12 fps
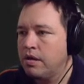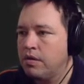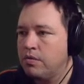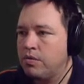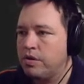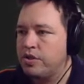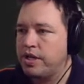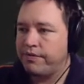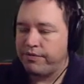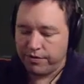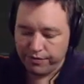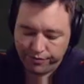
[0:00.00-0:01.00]
We're going to check
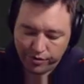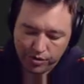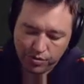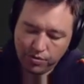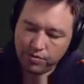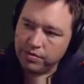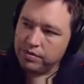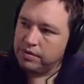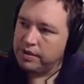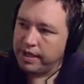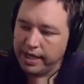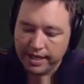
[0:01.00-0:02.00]
for foo
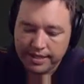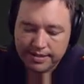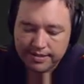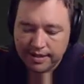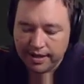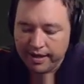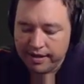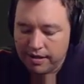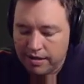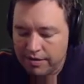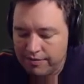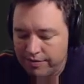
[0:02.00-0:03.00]
inside
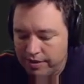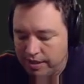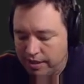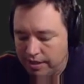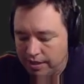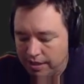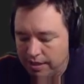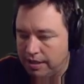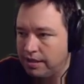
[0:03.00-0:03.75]
of the